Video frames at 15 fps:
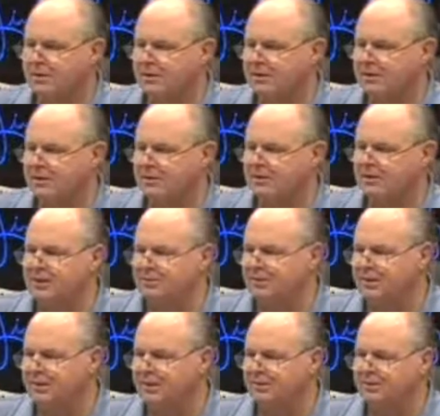Dear Tea
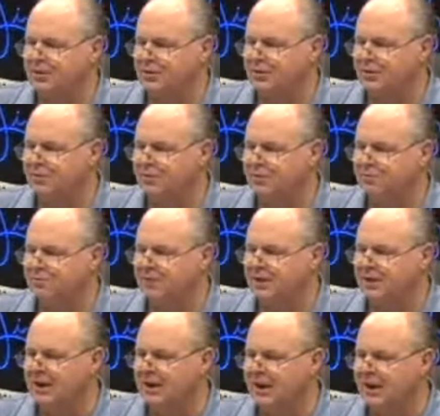Party voter, you've been
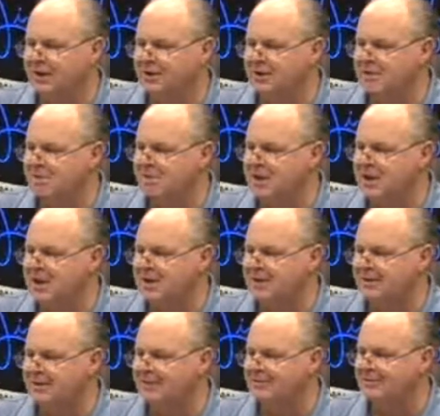had. The
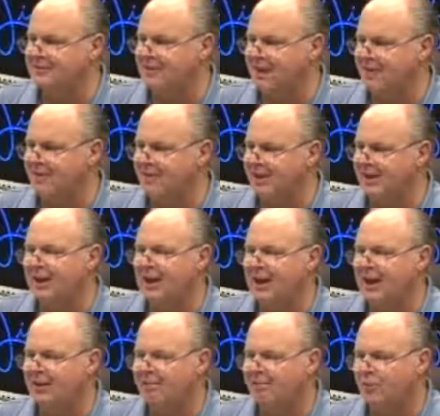media is loving
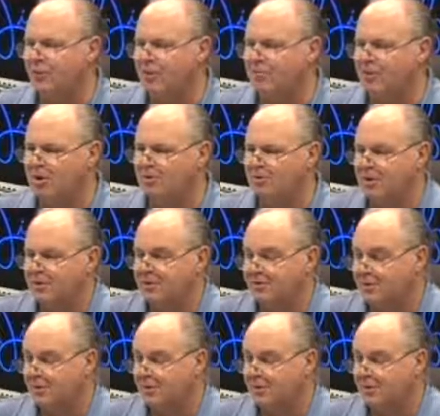every moment of this.